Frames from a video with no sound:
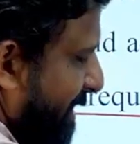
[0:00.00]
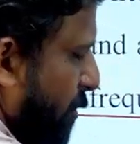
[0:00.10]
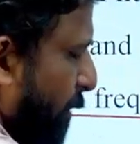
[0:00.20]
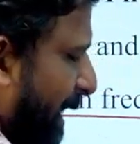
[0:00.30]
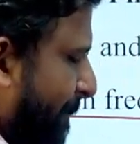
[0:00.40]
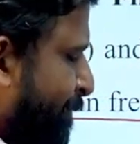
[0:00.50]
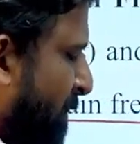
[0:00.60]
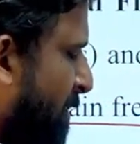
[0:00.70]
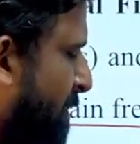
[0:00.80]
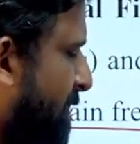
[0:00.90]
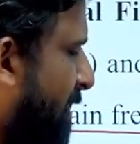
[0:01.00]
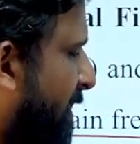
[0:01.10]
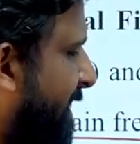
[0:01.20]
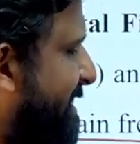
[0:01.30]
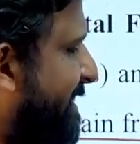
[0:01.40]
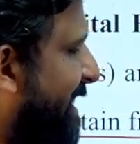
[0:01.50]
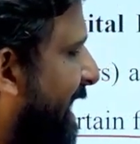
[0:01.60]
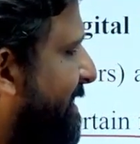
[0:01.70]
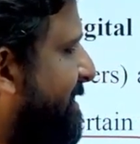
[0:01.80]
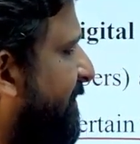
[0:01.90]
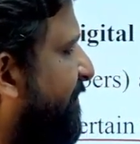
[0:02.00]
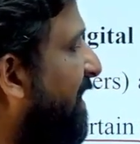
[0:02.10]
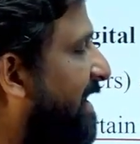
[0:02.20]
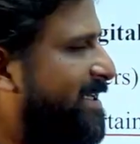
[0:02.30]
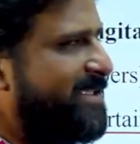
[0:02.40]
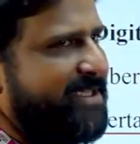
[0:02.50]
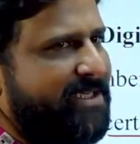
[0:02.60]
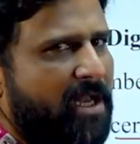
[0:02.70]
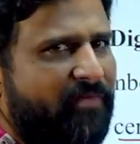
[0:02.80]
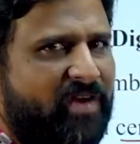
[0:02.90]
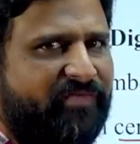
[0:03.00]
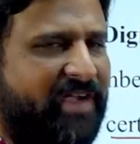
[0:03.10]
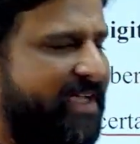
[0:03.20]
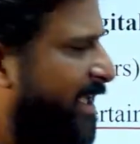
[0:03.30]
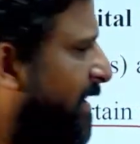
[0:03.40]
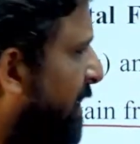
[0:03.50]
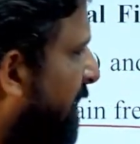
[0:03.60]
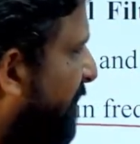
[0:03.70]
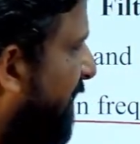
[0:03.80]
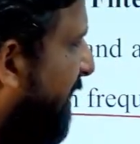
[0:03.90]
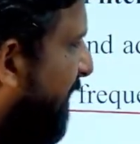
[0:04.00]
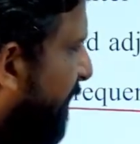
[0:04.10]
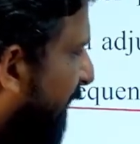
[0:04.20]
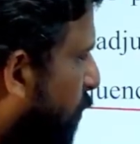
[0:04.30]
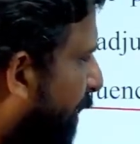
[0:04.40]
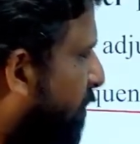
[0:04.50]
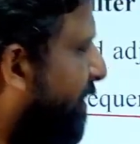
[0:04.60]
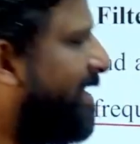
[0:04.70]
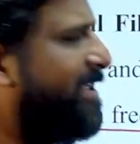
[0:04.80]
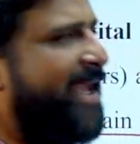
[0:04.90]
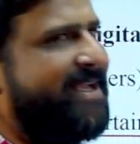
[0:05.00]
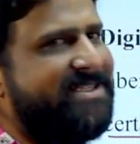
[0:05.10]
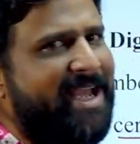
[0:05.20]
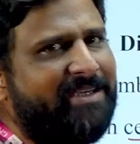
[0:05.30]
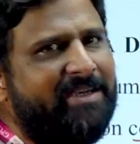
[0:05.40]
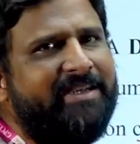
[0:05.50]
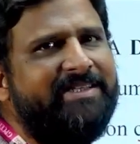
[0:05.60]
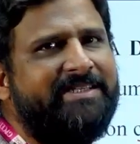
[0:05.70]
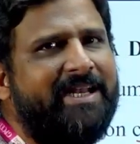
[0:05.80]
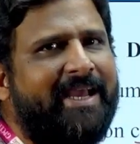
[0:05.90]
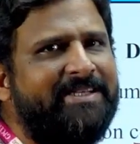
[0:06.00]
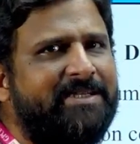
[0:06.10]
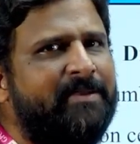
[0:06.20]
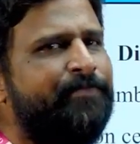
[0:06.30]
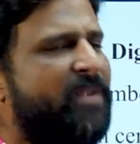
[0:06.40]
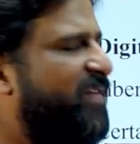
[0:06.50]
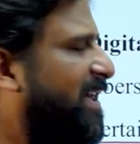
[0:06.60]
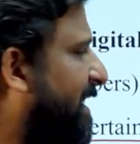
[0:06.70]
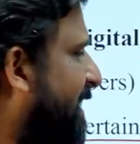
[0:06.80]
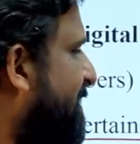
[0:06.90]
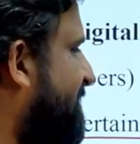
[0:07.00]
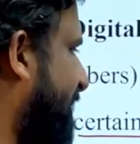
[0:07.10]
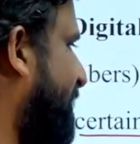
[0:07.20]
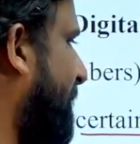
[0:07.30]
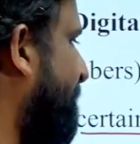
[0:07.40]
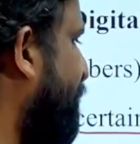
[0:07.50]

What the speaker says: said to be a digitalized filtered signal. After filtering we are going to get the exact digitalized filtering signal.